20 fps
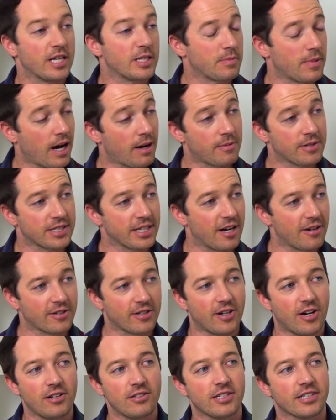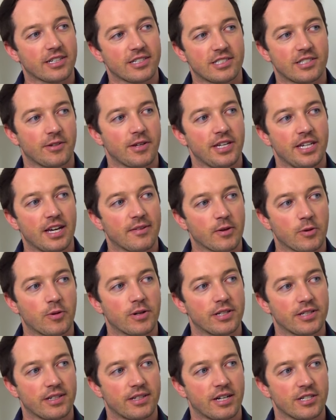his mom was an alcoholic, and so he never
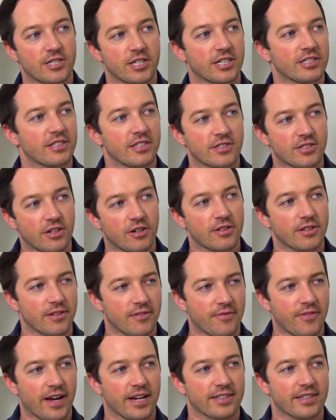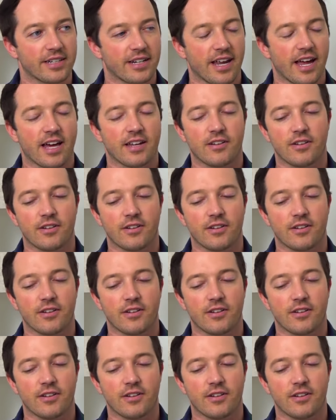wanted to touch it because he saw the effect that it had